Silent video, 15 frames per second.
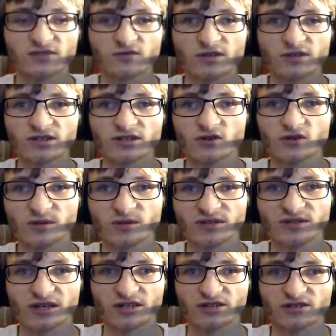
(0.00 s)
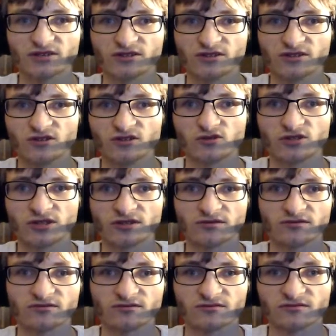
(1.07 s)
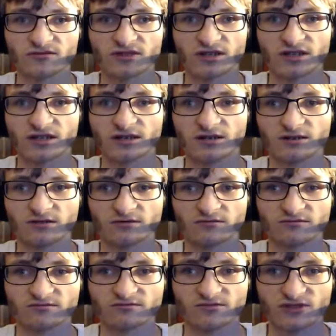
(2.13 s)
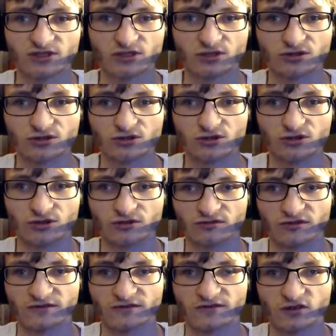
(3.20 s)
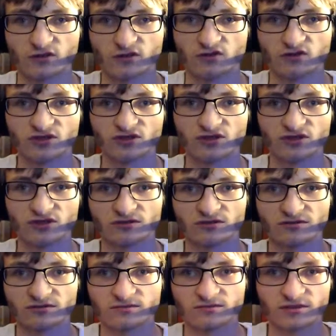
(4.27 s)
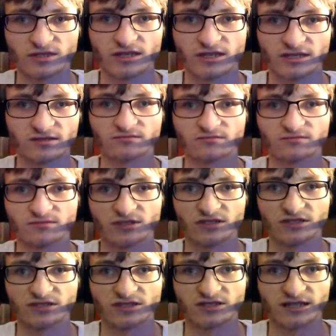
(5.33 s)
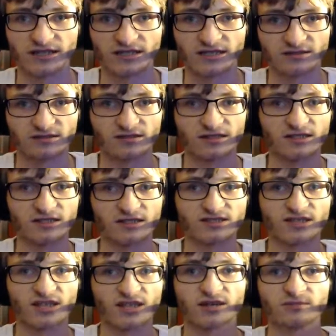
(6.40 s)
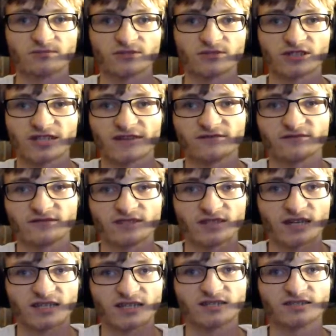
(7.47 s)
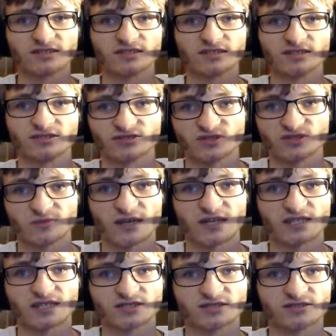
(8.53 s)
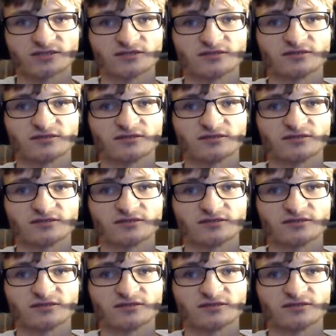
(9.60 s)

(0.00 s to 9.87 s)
what equipment are you using to do your reviews? Like like setup, because I didn't get your specs.